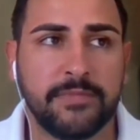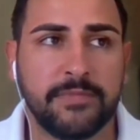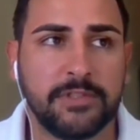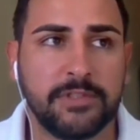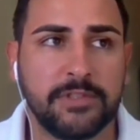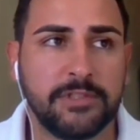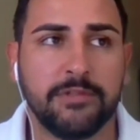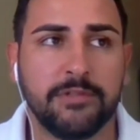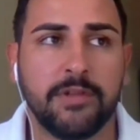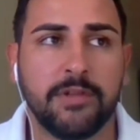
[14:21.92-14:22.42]

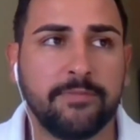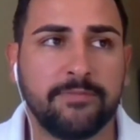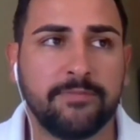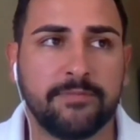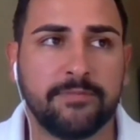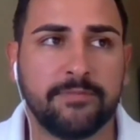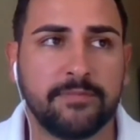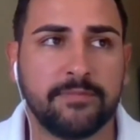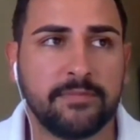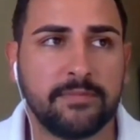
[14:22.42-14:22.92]
Should have
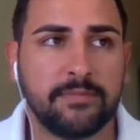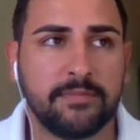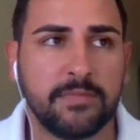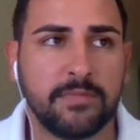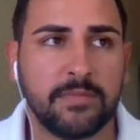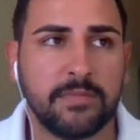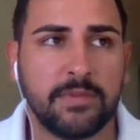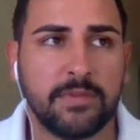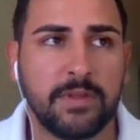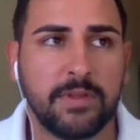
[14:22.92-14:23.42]

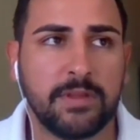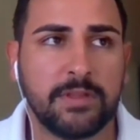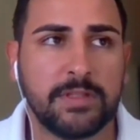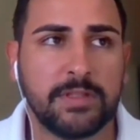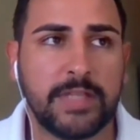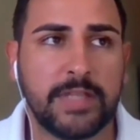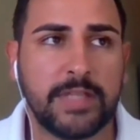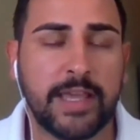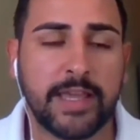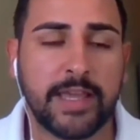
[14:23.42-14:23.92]

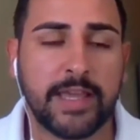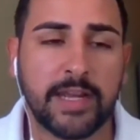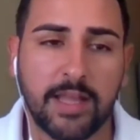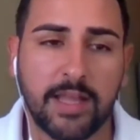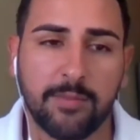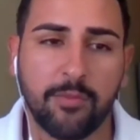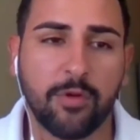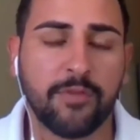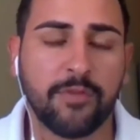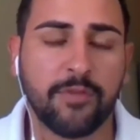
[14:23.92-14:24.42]
taken a
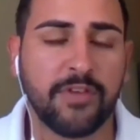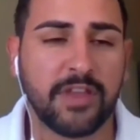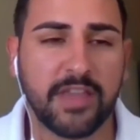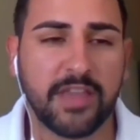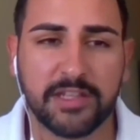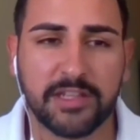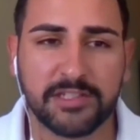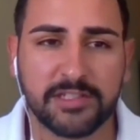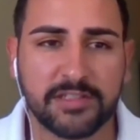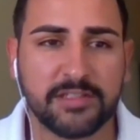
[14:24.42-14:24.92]
lot more
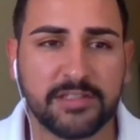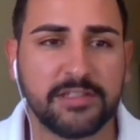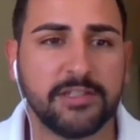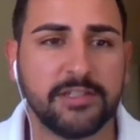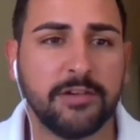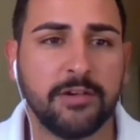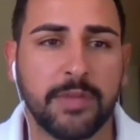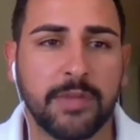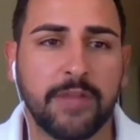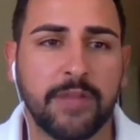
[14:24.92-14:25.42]
vacations.
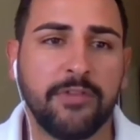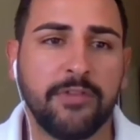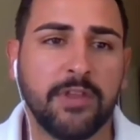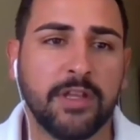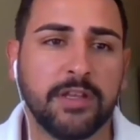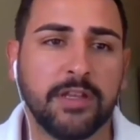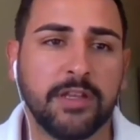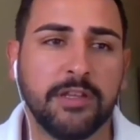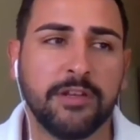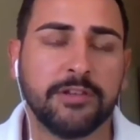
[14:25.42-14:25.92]
So,
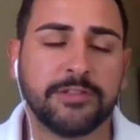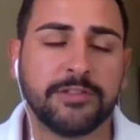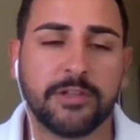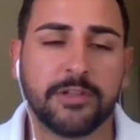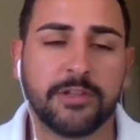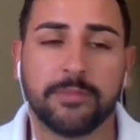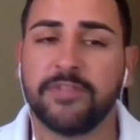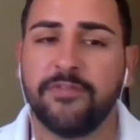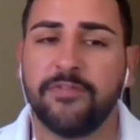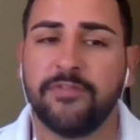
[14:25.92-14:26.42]
in
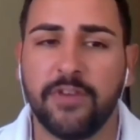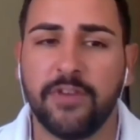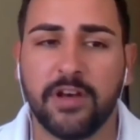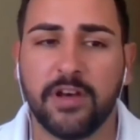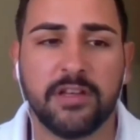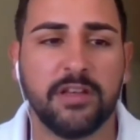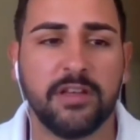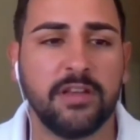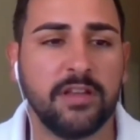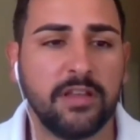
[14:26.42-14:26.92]
terms of
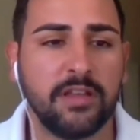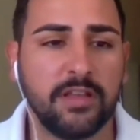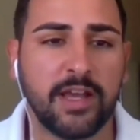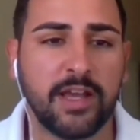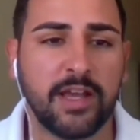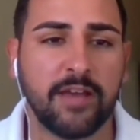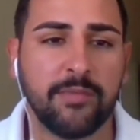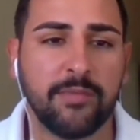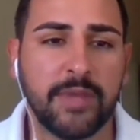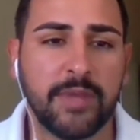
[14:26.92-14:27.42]
fun,
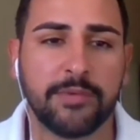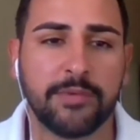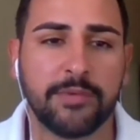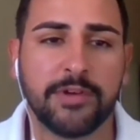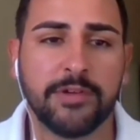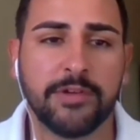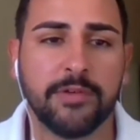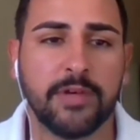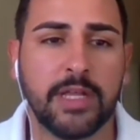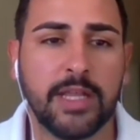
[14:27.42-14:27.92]
I've been able
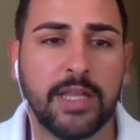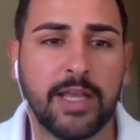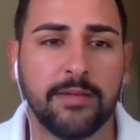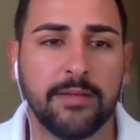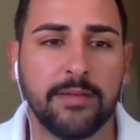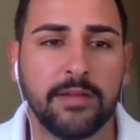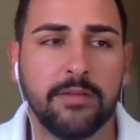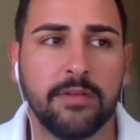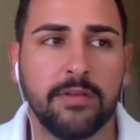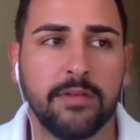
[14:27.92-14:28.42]
to do a
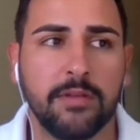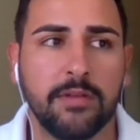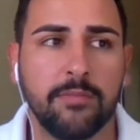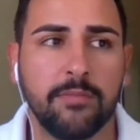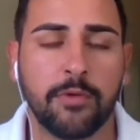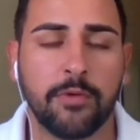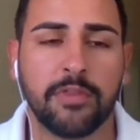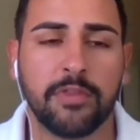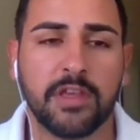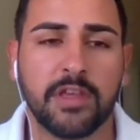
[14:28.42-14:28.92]
lot
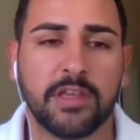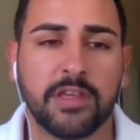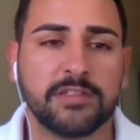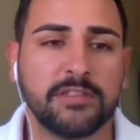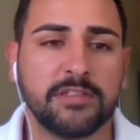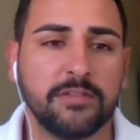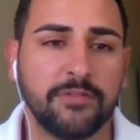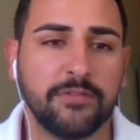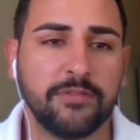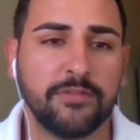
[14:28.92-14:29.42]
more
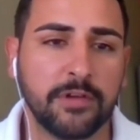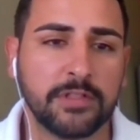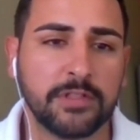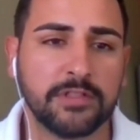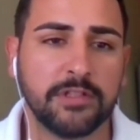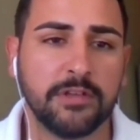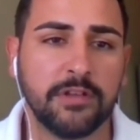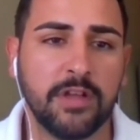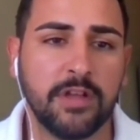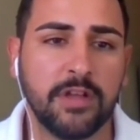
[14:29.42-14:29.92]
things so far
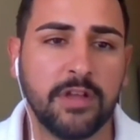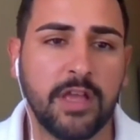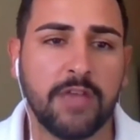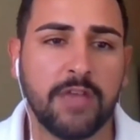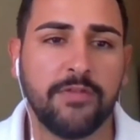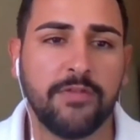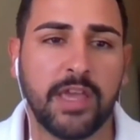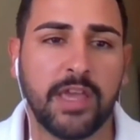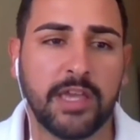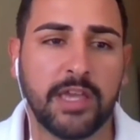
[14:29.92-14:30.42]
as,
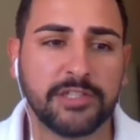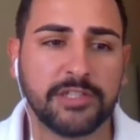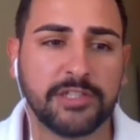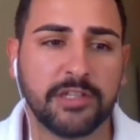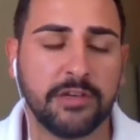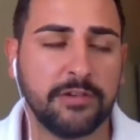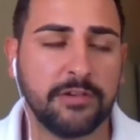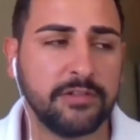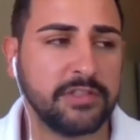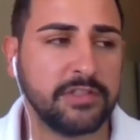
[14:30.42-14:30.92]

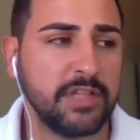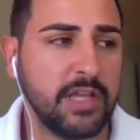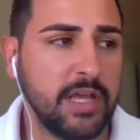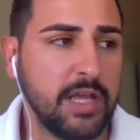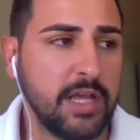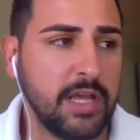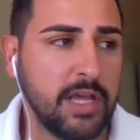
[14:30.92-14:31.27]
vacation goes.